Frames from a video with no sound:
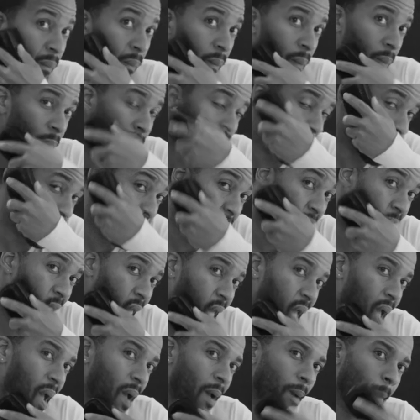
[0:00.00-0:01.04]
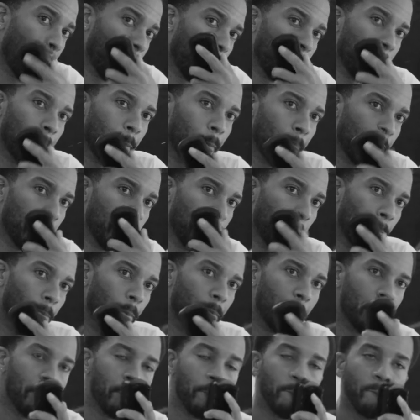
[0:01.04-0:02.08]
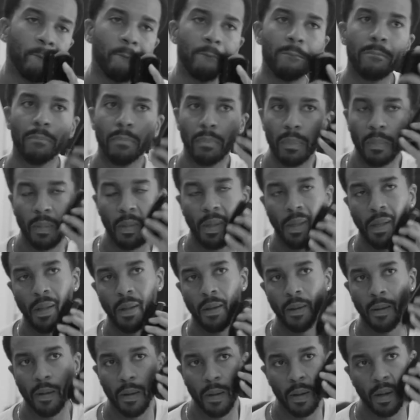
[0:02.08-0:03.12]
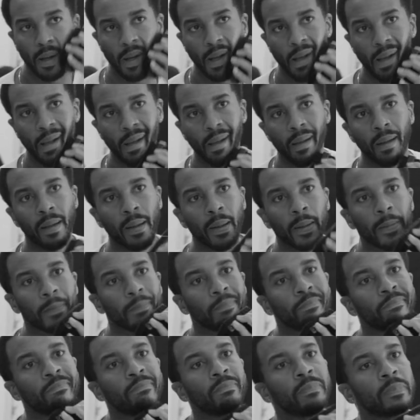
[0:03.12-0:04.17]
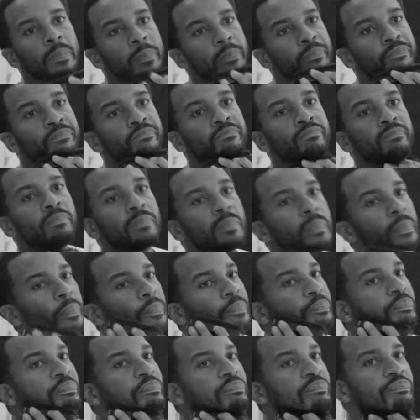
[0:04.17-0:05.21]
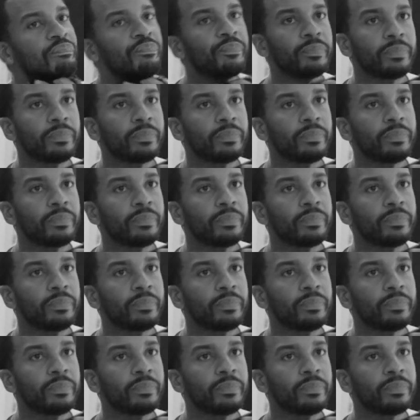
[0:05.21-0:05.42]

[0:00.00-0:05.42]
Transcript: both of my parents flew over from Alabama to come and see the play. And at the end of the play,